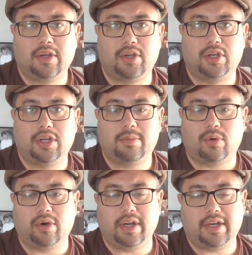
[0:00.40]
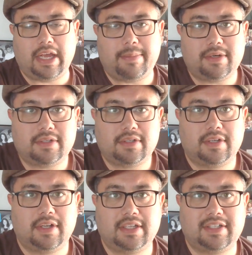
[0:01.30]
Good morning, neighbors.
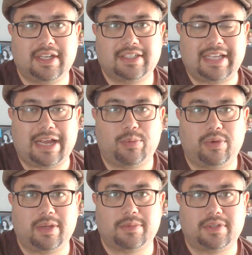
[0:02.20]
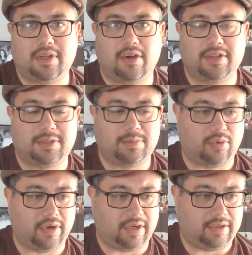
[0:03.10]
Let's sing a Zach Williams song this
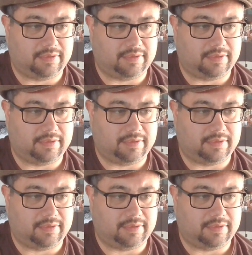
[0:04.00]
morning.